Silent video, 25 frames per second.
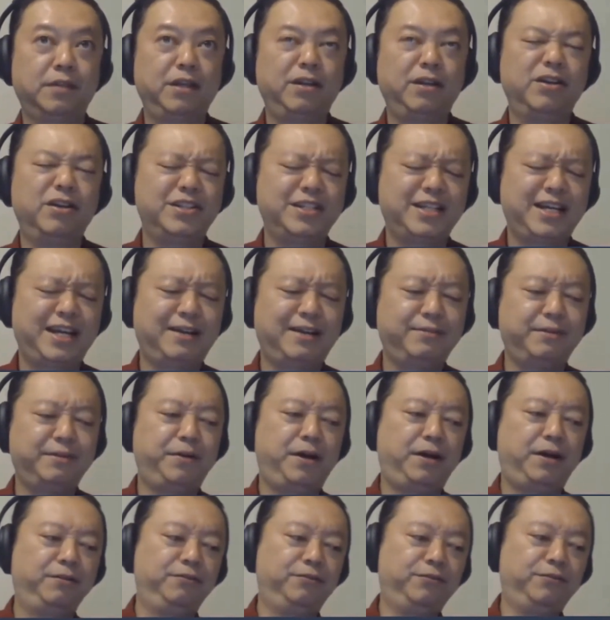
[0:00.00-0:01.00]
set up a
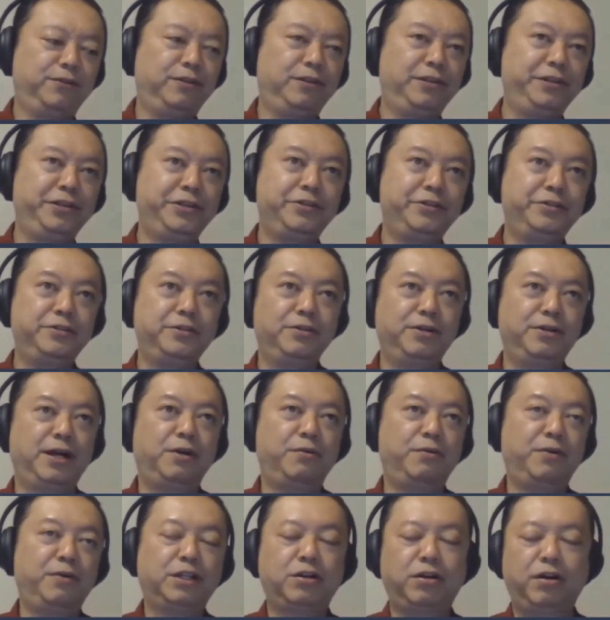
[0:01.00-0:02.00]
portfolio.
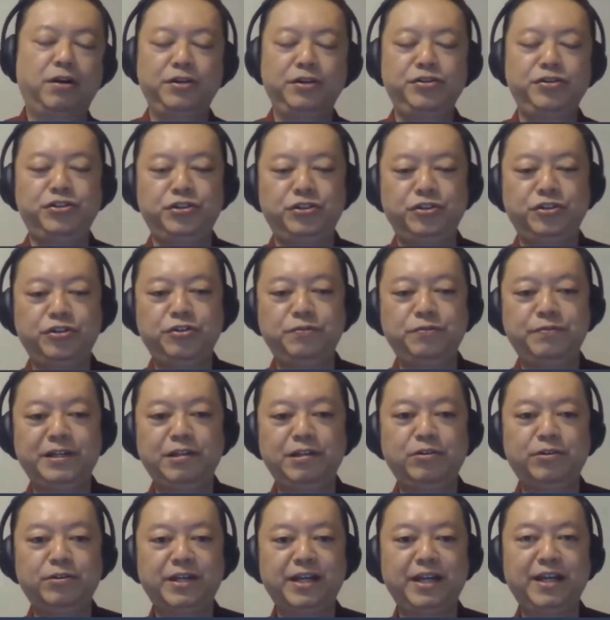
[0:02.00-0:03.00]
What coins should you be
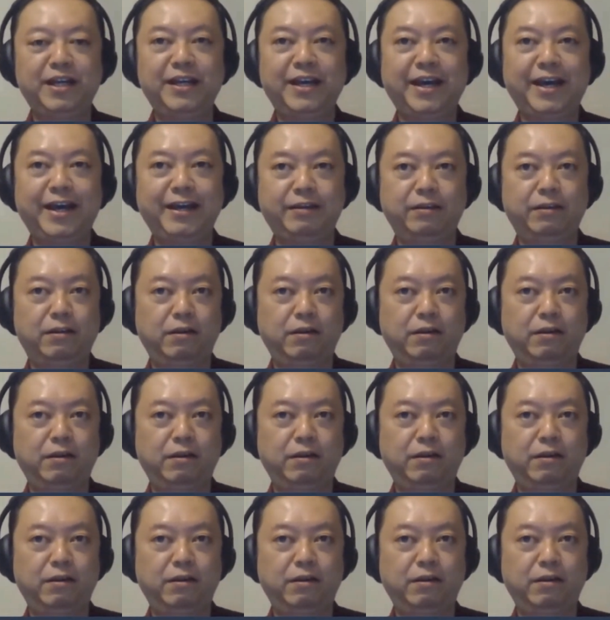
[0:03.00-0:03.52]
looking at?